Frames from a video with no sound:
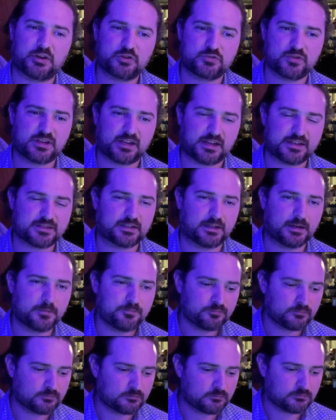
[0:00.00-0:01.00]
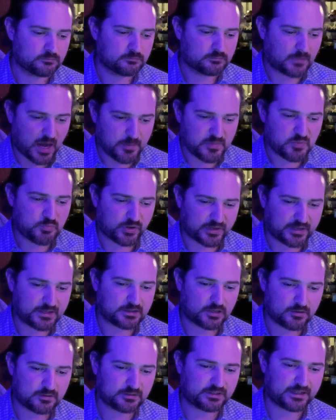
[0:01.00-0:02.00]
drinking, I said, I'm a pretty
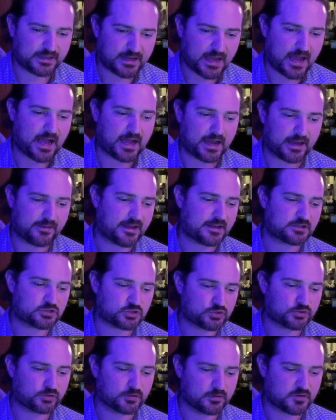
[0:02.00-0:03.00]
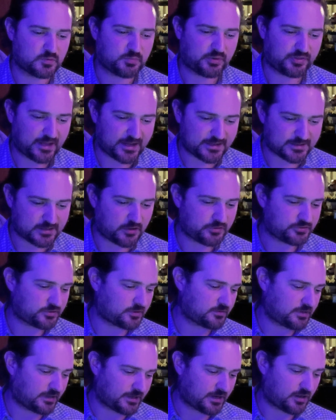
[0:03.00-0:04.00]
lonely guy. That's true, but that's also,
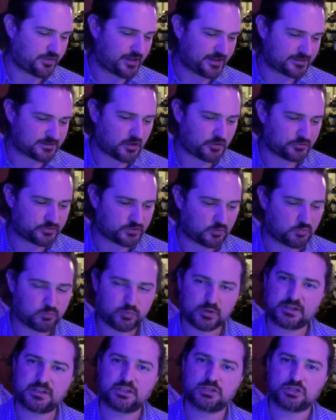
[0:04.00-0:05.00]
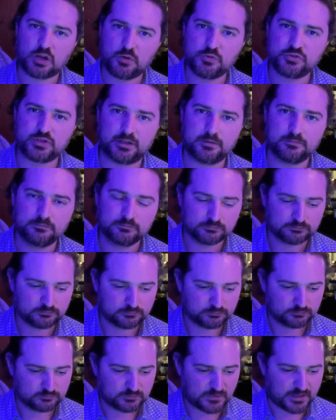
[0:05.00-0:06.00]
that's also pretty chosen.
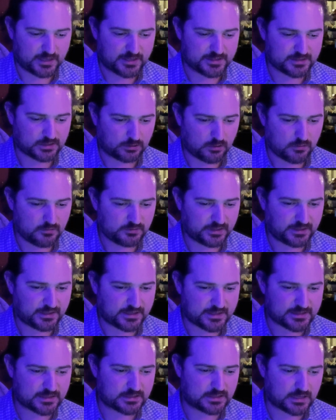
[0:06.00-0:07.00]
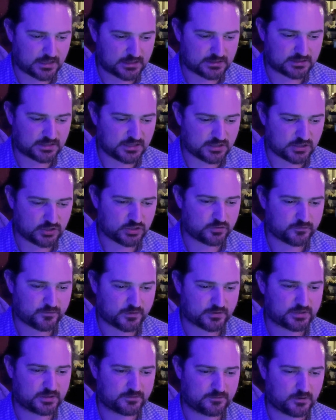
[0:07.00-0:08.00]
Because loneliness, it teaches you,
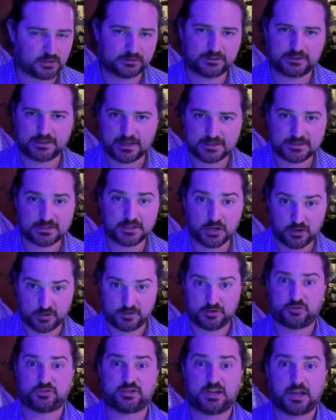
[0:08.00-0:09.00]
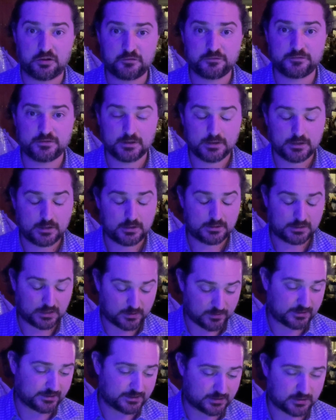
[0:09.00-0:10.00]
first of all, to get to know yourself. You
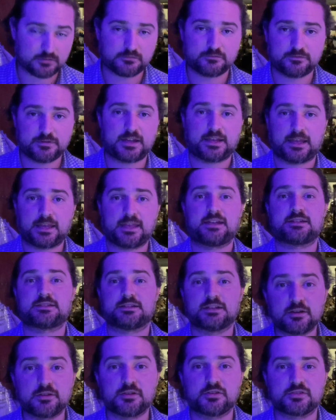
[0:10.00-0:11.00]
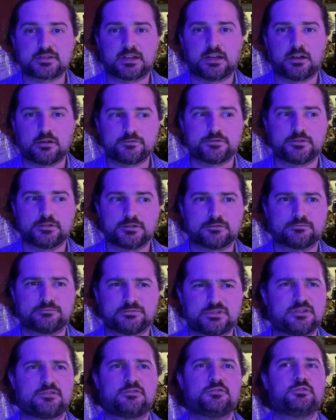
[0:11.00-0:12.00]
really should fucking get to know yourself. You're
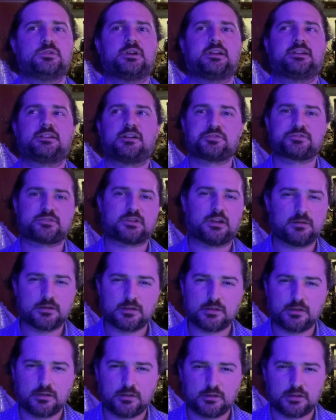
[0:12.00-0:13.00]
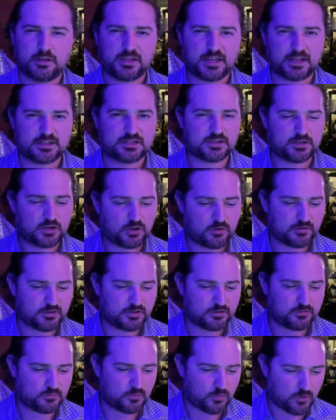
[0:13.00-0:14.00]
you, and also get to know what
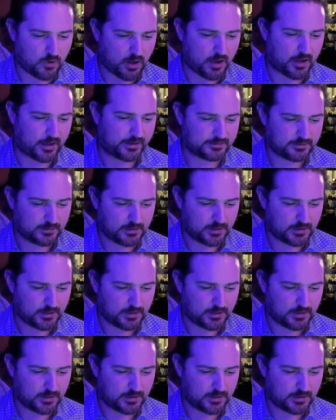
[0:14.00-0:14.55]
you want.